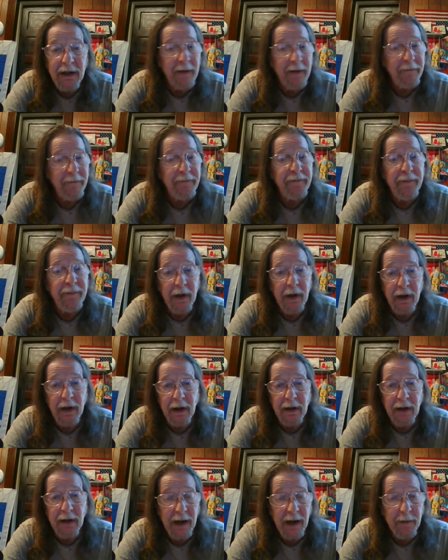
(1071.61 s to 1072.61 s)
If,
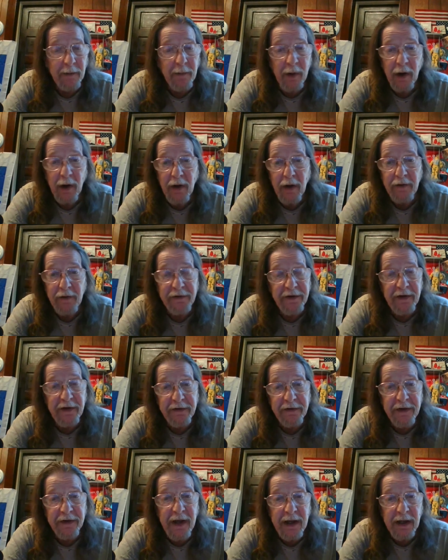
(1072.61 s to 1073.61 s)
like Pelosi
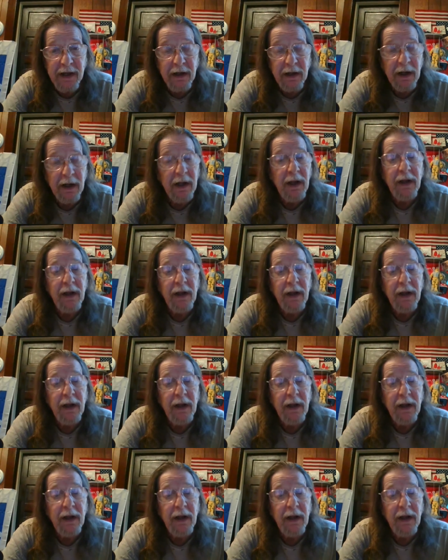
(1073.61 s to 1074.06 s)
said,